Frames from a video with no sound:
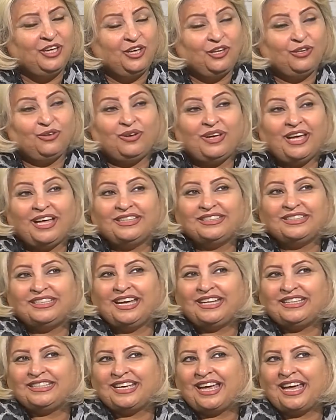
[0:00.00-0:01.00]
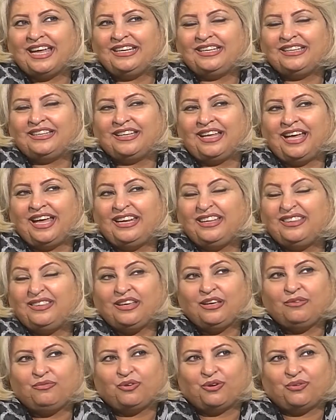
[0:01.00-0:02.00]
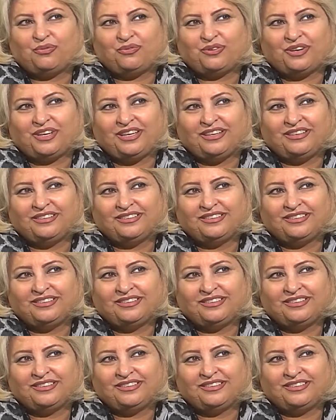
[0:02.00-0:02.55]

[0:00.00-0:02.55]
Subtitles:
You can't get anything for free.